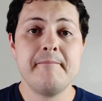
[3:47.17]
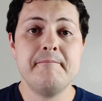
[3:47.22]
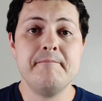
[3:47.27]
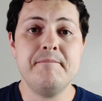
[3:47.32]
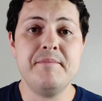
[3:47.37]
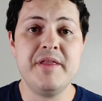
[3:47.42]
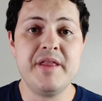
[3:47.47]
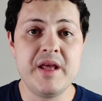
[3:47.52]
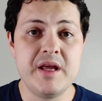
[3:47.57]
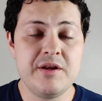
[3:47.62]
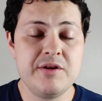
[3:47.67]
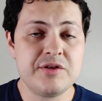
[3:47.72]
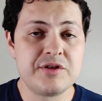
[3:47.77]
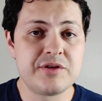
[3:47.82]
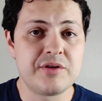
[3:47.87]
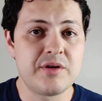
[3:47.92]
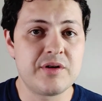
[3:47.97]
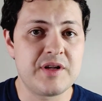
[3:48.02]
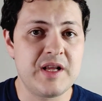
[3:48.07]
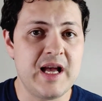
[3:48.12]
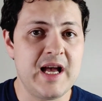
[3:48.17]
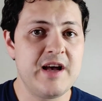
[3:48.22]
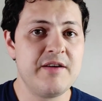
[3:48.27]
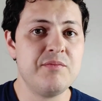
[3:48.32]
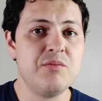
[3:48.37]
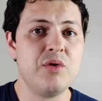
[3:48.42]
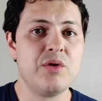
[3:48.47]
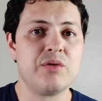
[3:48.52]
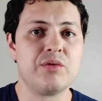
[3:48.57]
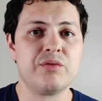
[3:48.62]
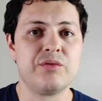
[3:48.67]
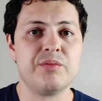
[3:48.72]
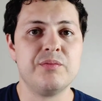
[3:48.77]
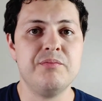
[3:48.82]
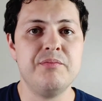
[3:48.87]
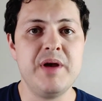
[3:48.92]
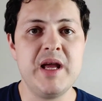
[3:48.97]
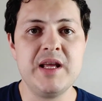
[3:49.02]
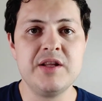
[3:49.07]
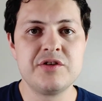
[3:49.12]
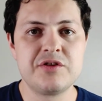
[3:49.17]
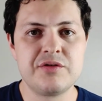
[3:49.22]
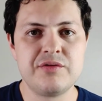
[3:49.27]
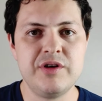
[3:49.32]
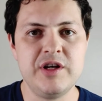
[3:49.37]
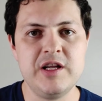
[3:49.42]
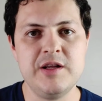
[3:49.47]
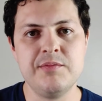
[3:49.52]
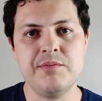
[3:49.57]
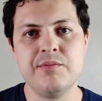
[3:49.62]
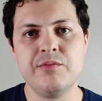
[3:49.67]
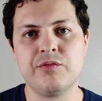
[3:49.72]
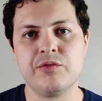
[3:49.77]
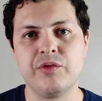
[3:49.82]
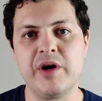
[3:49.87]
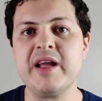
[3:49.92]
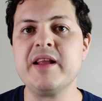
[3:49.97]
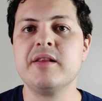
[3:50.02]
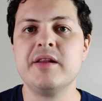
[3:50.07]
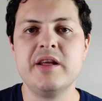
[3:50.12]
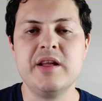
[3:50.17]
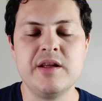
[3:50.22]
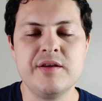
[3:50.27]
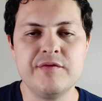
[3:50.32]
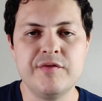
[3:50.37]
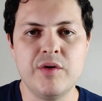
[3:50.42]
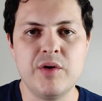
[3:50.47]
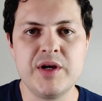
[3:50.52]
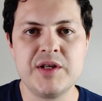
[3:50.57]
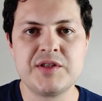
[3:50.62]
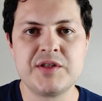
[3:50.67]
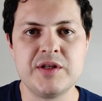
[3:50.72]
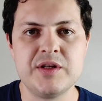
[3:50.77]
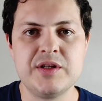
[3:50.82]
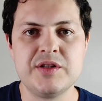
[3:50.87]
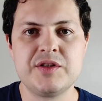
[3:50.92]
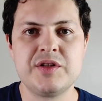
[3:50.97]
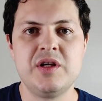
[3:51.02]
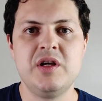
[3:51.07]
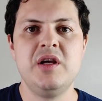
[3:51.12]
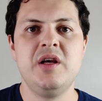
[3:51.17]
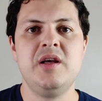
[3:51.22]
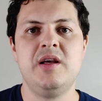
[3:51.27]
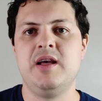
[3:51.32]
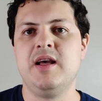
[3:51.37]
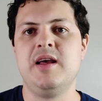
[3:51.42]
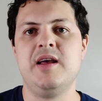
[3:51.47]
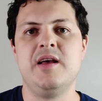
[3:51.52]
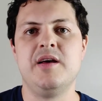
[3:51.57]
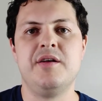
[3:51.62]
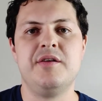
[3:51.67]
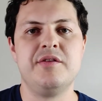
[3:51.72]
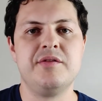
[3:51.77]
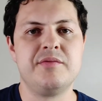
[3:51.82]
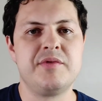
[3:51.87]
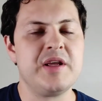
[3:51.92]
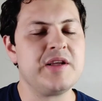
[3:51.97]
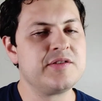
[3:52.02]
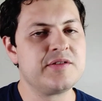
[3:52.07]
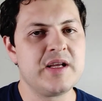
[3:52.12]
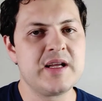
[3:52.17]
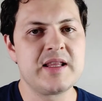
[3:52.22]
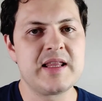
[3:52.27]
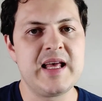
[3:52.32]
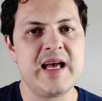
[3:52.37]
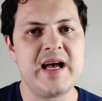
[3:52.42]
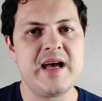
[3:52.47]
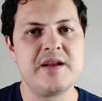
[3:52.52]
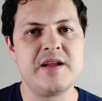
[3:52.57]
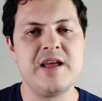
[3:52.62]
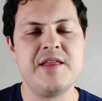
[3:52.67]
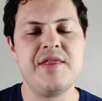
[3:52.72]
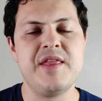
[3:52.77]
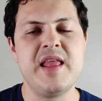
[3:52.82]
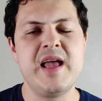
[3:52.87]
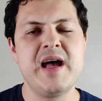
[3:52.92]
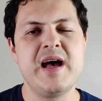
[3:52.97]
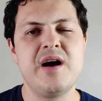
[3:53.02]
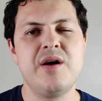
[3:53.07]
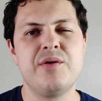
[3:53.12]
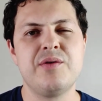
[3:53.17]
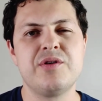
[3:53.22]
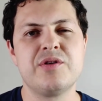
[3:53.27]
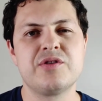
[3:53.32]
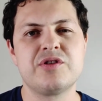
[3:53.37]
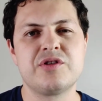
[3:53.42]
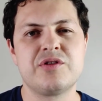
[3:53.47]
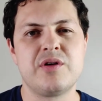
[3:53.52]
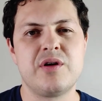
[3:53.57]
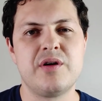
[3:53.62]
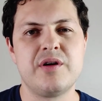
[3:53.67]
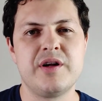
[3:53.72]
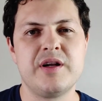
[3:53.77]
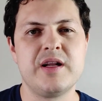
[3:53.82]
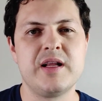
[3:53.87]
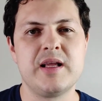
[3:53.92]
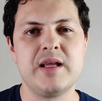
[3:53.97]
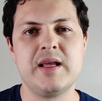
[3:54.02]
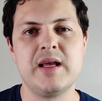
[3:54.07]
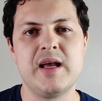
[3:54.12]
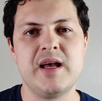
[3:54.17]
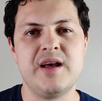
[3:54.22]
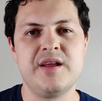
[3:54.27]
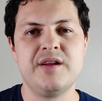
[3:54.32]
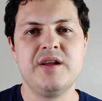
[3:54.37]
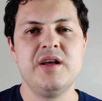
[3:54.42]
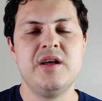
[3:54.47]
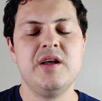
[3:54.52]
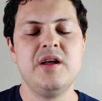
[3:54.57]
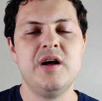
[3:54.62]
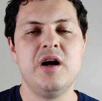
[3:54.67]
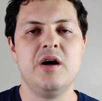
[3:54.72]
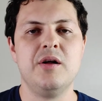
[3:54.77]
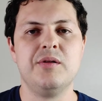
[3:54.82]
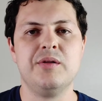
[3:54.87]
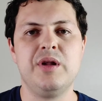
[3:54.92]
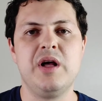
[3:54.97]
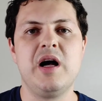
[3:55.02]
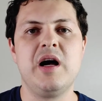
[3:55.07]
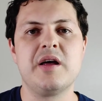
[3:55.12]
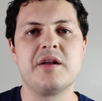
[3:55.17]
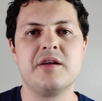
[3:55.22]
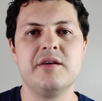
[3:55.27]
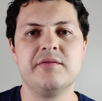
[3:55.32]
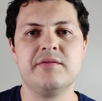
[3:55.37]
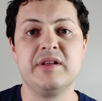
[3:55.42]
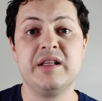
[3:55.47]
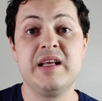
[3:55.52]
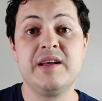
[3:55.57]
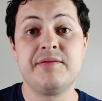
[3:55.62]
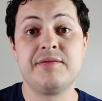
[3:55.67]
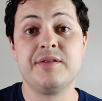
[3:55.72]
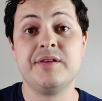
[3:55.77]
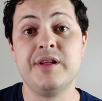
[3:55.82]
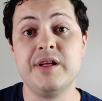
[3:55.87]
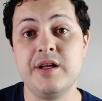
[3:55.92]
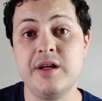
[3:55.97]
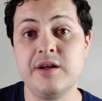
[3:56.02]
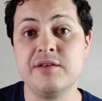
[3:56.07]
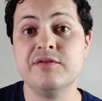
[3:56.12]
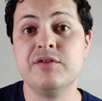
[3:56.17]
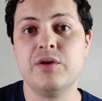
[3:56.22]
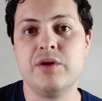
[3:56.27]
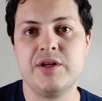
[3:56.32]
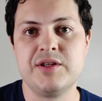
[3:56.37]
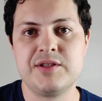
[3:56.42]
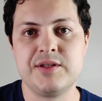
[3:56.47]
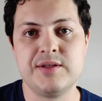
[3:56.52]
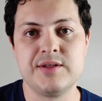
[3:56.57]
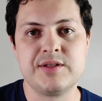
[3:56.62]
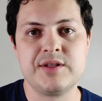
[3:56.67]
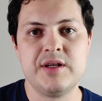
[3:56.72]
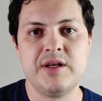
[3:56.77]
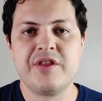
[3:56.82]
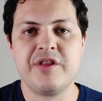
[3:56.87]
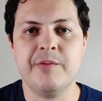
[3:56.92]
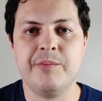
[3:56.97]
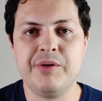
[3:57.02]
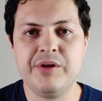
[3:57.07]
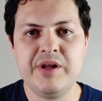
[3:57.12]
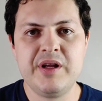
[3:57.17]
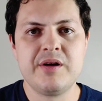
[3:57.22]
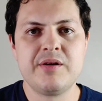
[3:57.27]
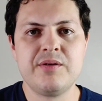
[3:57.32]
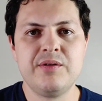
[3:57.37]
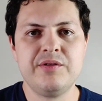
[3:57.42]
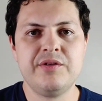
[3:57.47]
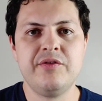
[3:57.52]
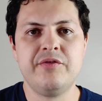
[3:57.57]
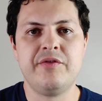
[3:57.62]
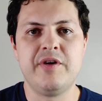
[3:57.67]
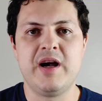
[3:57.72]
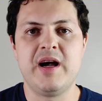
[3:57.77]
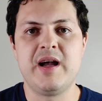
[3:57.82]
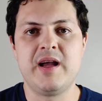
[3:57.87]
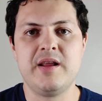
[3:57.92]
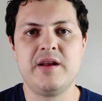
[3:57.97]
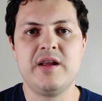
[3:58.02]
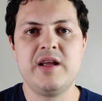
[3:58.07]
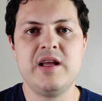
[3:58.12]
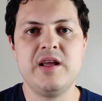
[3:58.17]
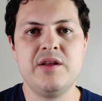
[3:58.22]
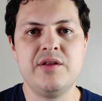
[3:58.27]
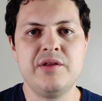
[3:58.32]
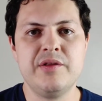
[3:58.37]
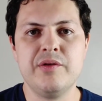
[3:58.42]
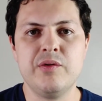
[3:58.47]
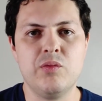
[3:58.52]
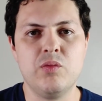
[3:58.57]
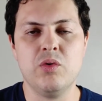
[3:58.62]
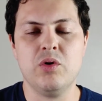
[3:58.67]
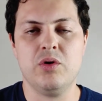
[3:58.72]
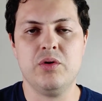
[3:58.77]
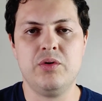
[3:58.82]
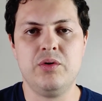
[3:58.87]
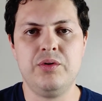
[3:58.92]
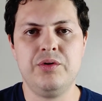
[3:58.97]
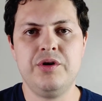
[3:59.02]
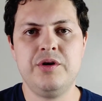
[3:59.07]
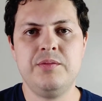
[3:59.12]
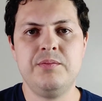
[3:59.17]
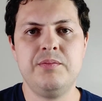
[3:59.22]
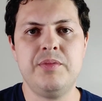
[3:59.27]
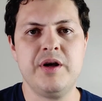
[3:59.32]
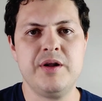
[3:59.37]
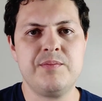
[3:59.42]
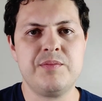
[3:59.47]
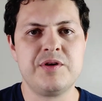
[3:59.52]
then you start to have more mainstream right-leaning voices and things like that, and now you're starting to get a lot of left-leaning voices. The political divide in the world, but